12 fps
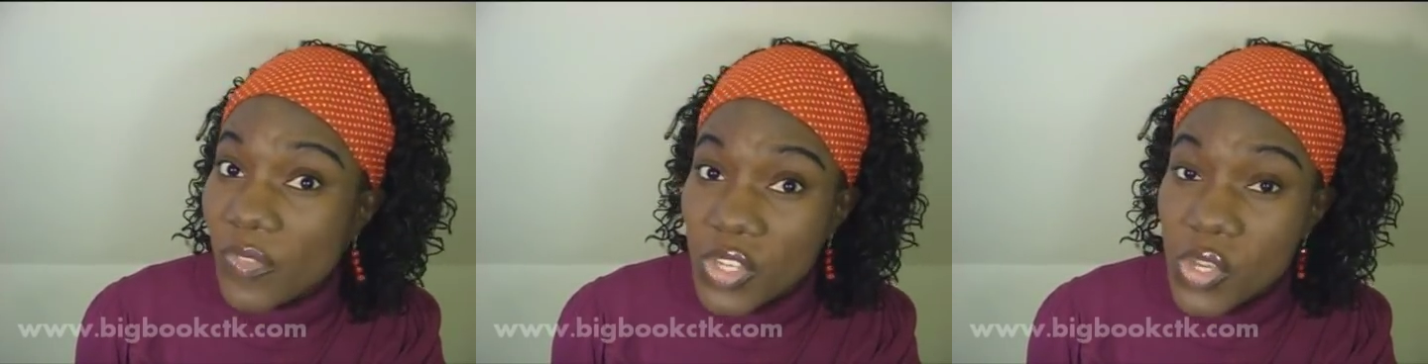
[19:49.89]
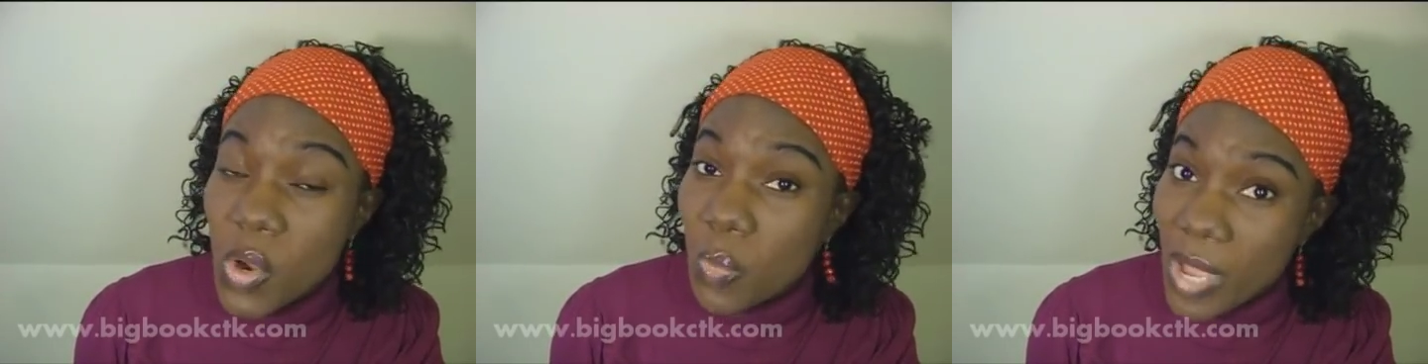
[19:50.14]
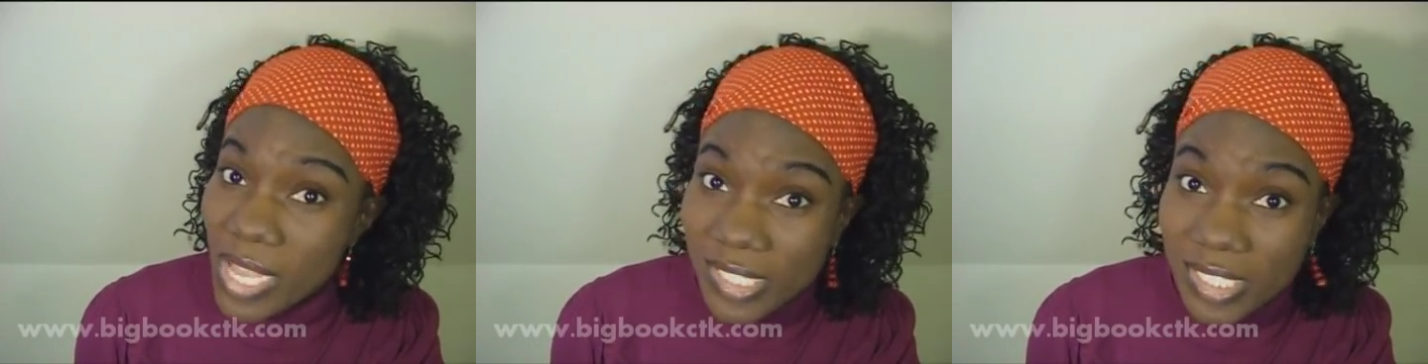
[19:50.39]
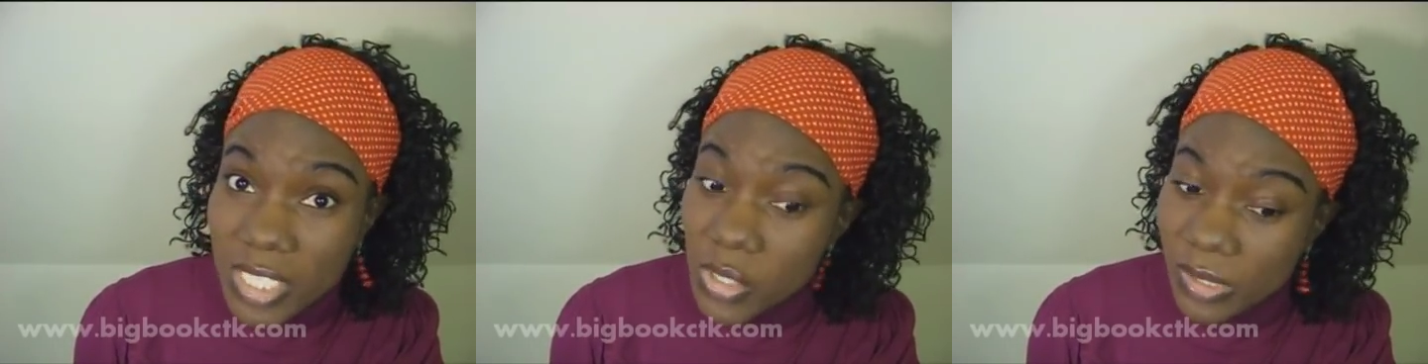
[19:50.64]
for you are
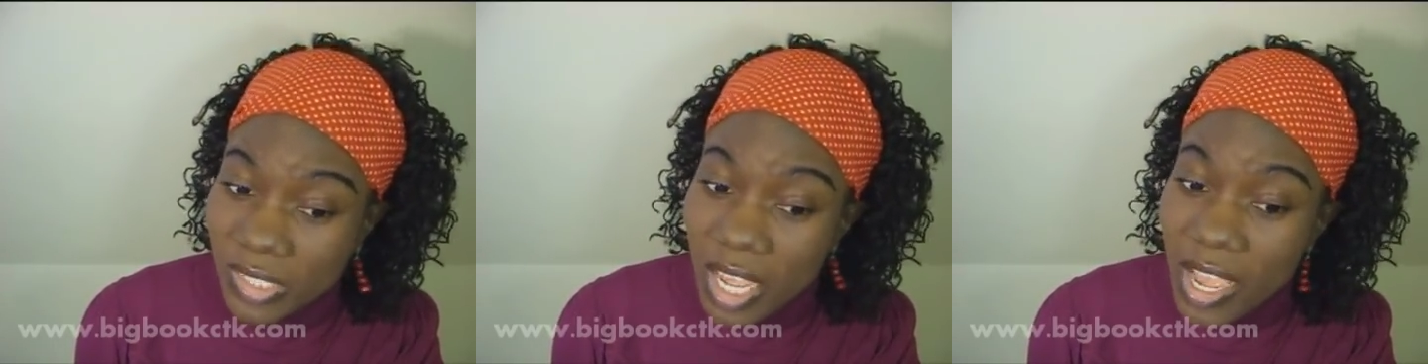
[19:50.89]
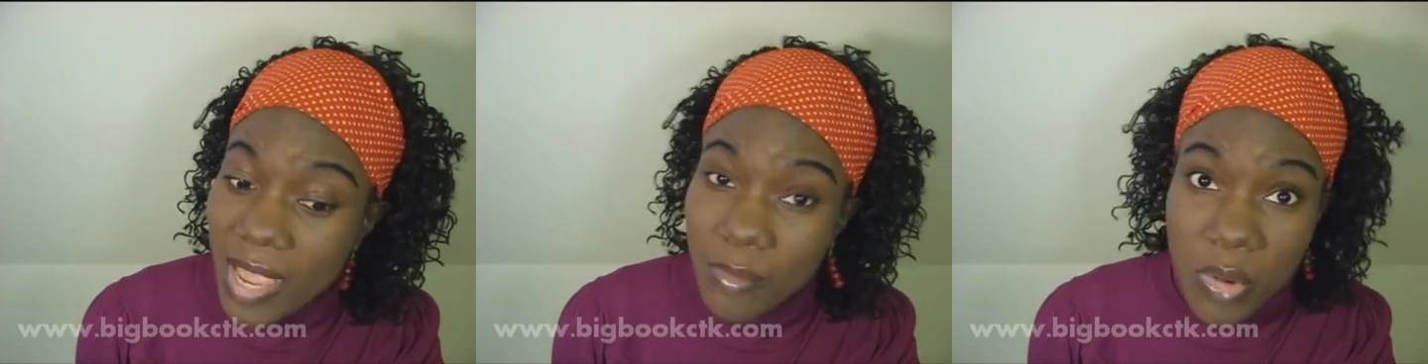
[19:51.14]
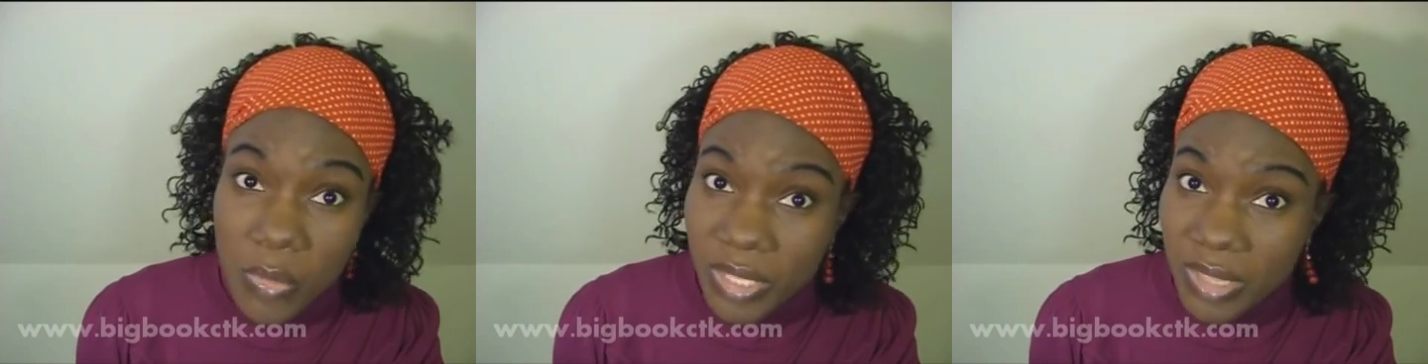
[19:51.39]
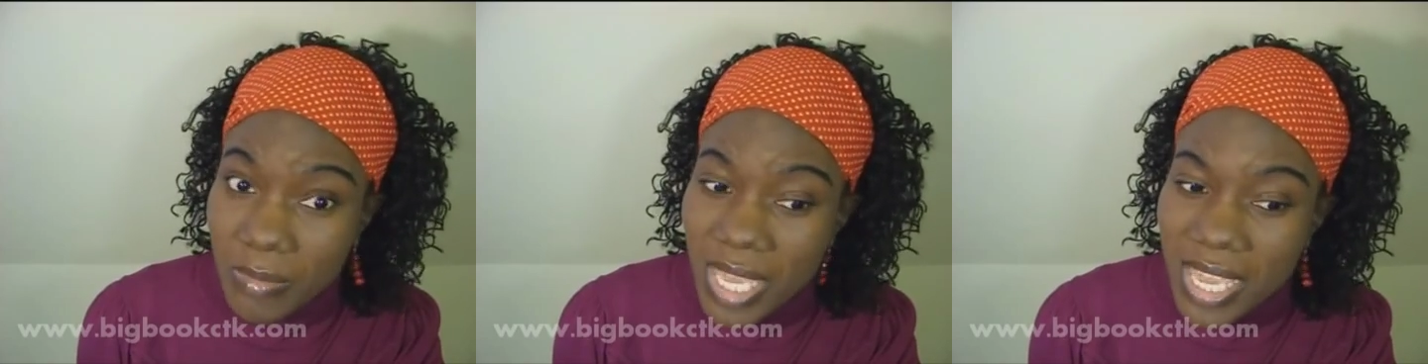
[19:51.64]
wasting your time
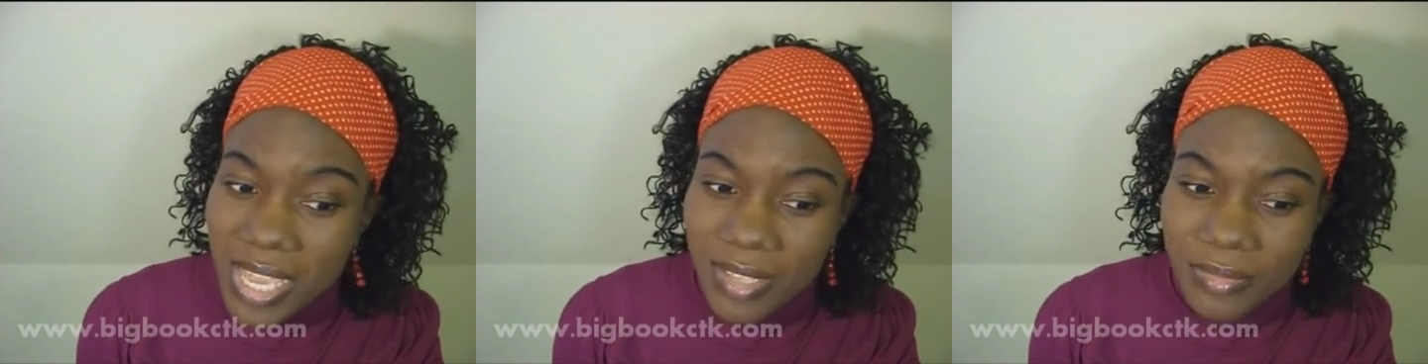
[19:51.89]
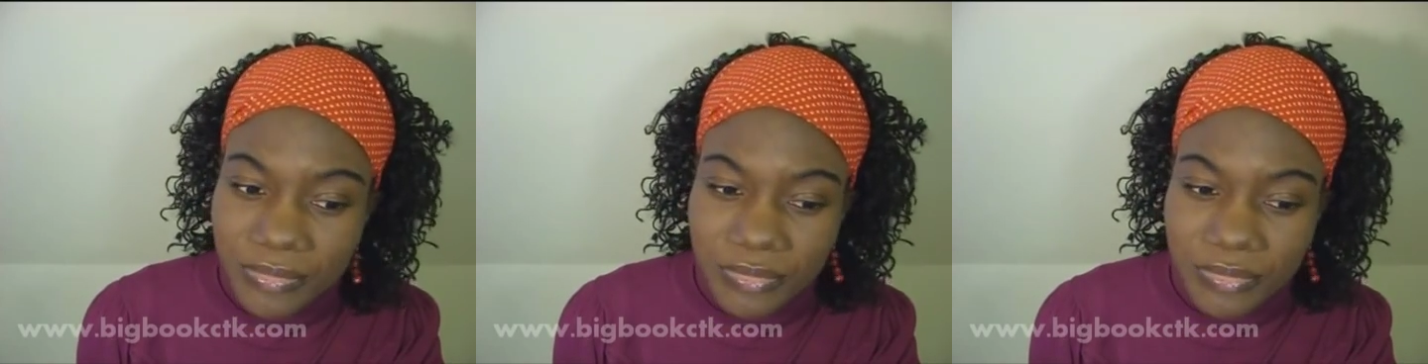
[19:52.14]
with me."